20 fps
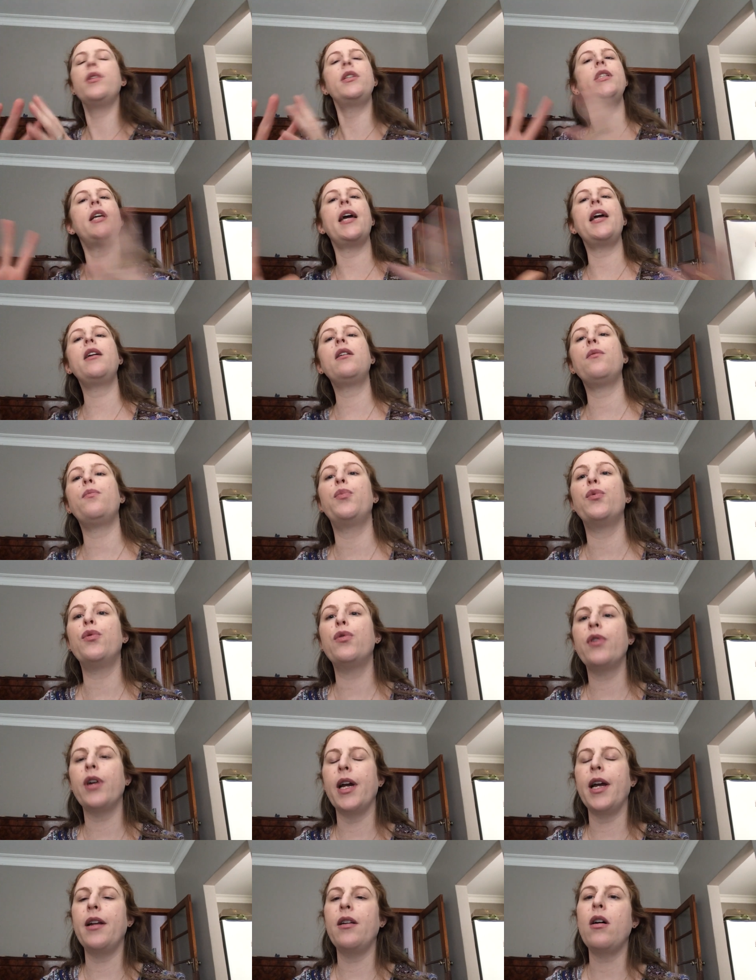would take a
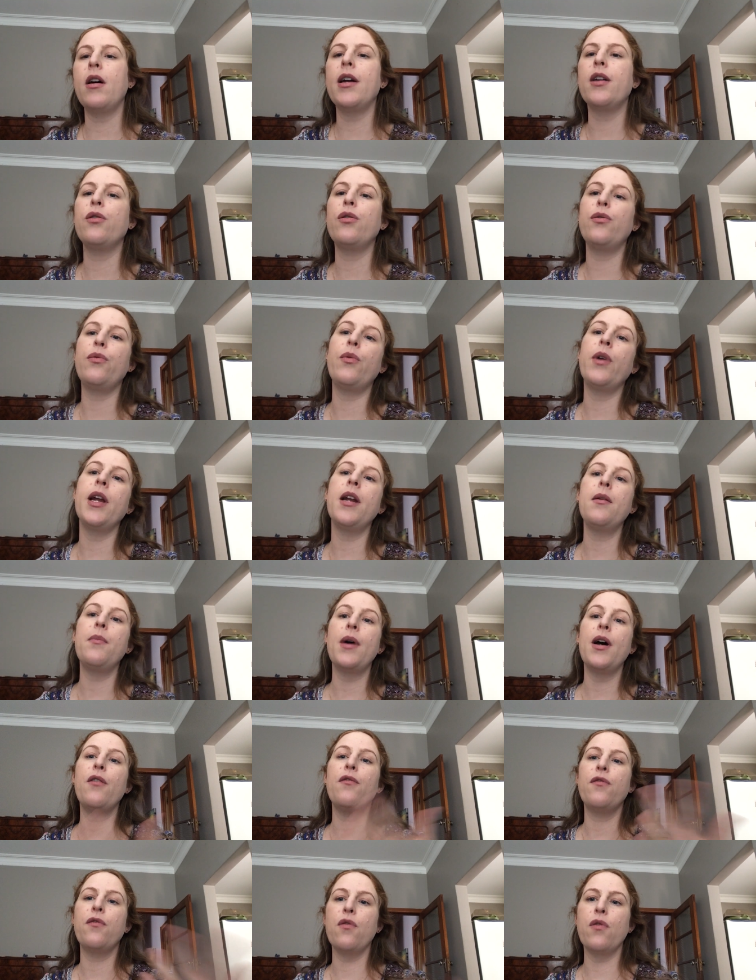book and I could read
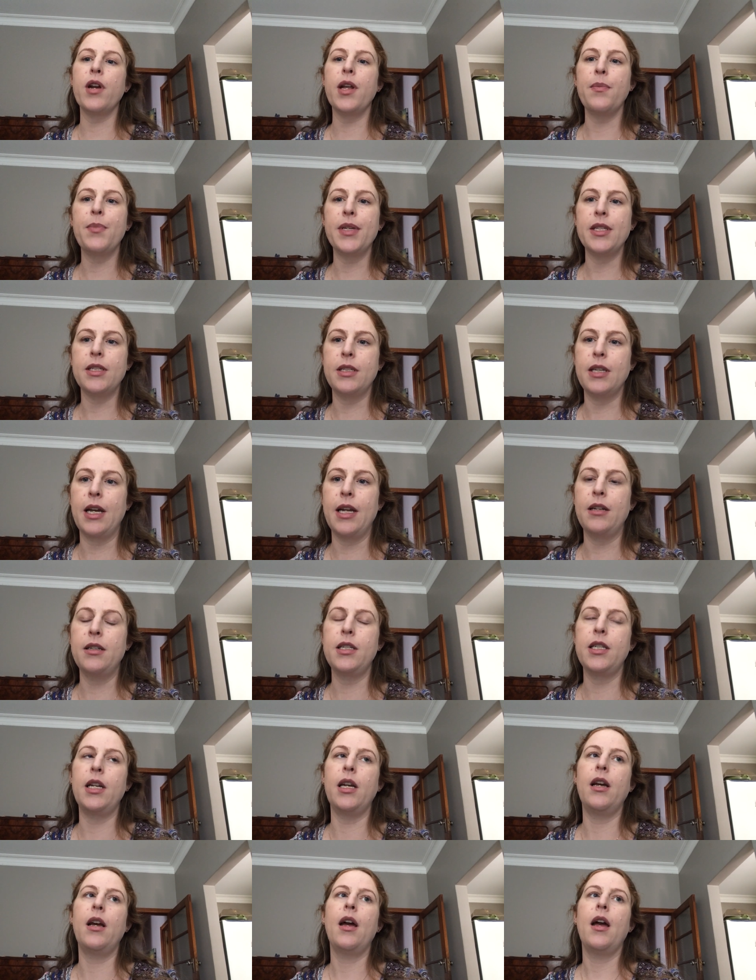about
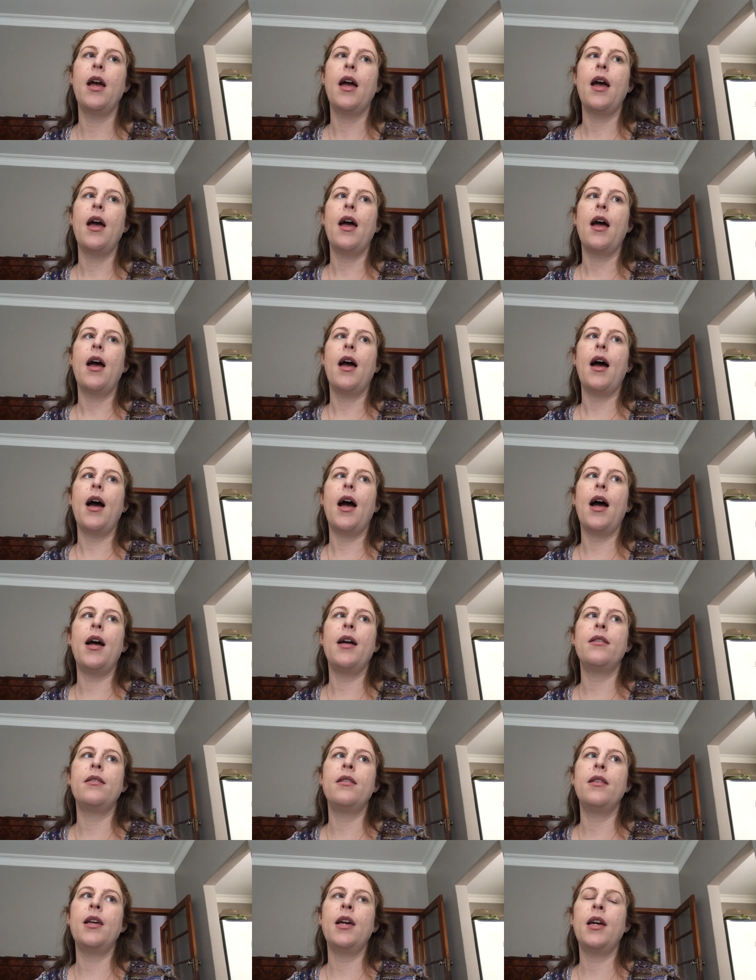40%
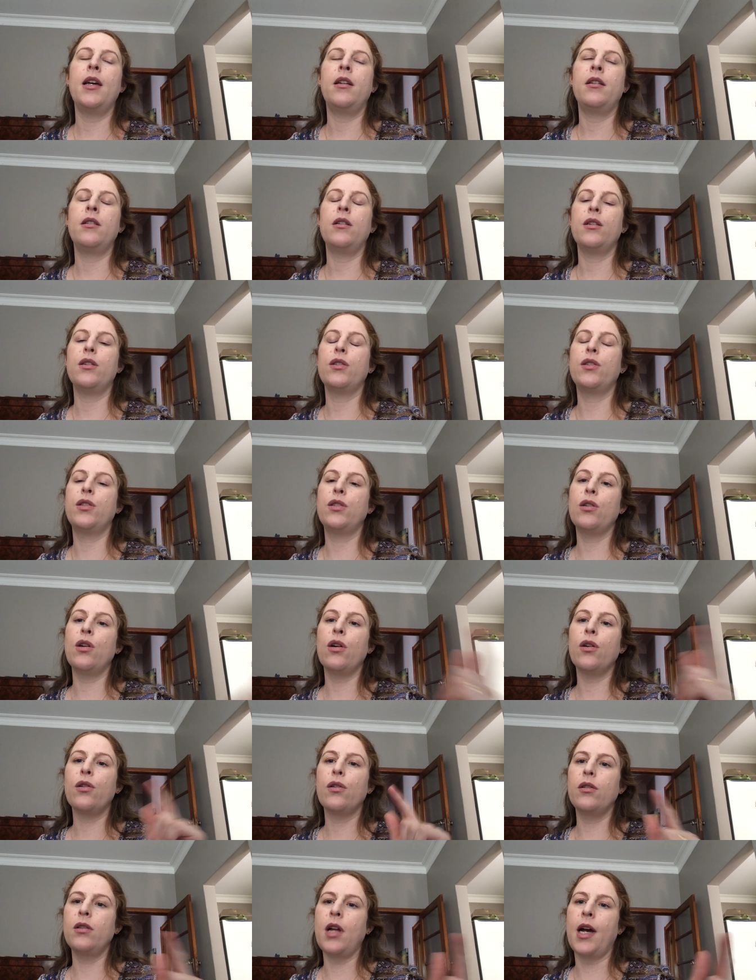and then
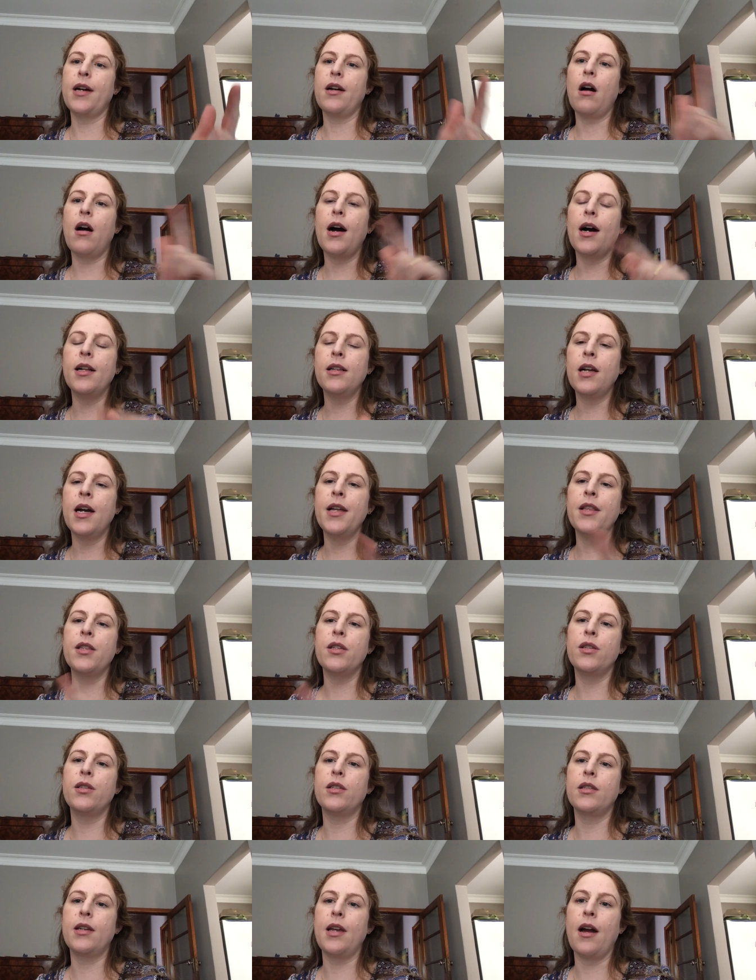cir- like highlight the
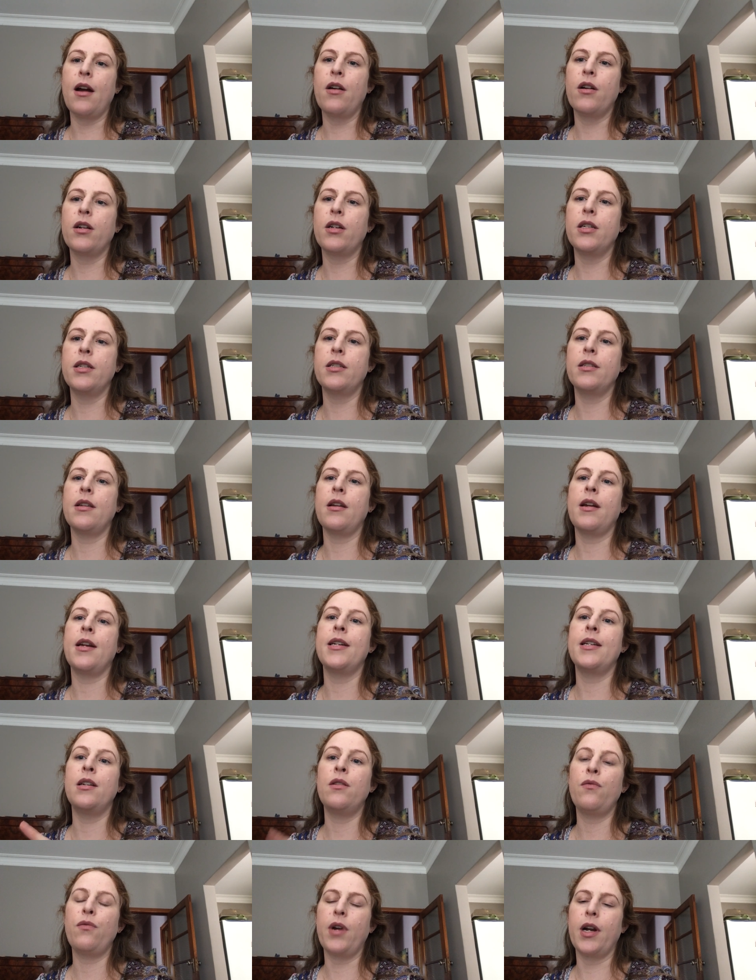characters that I
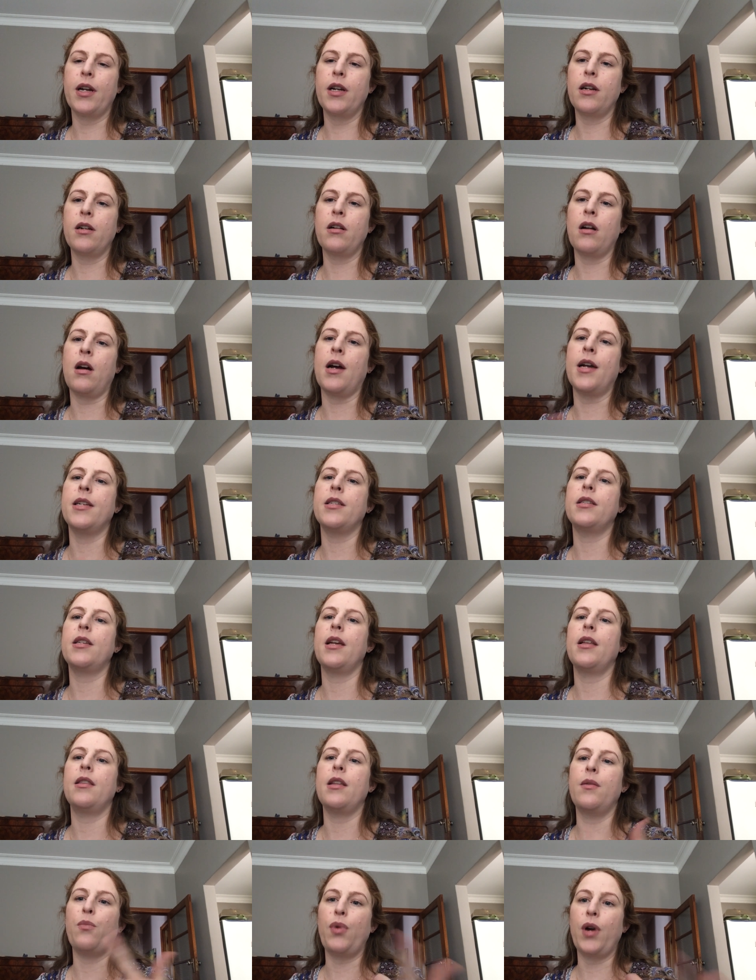didn't recognize
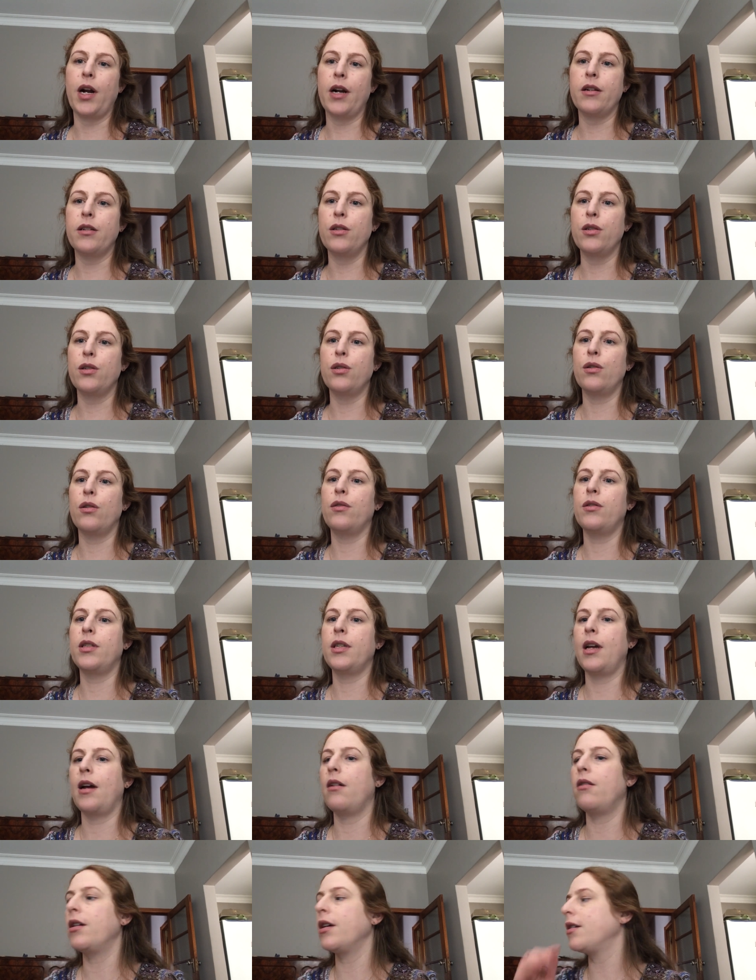and then practice those
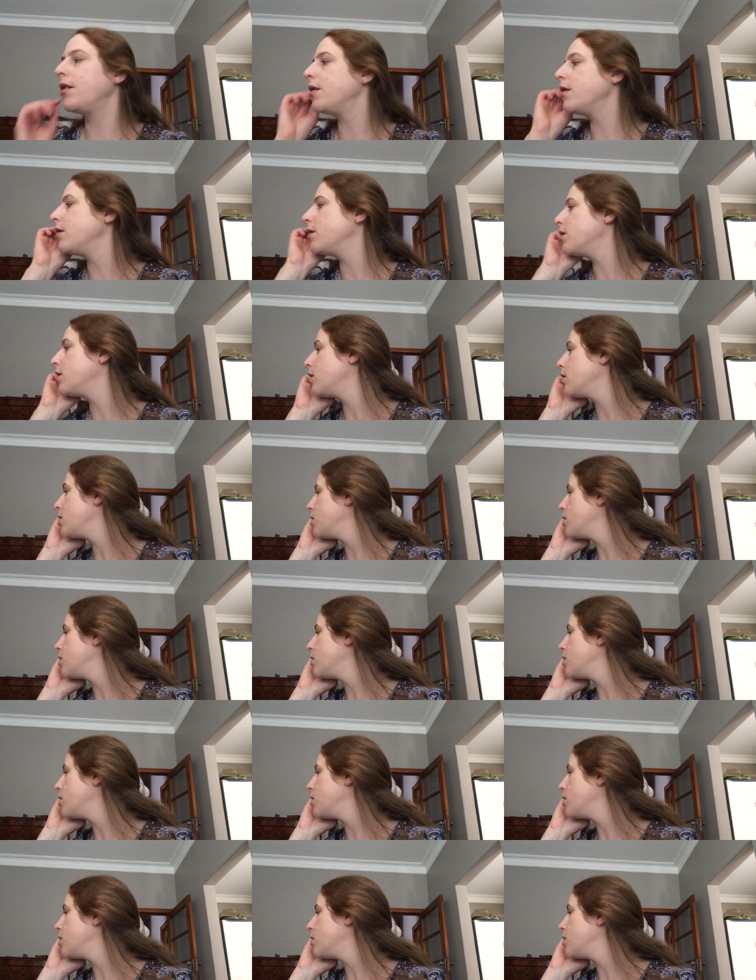characters.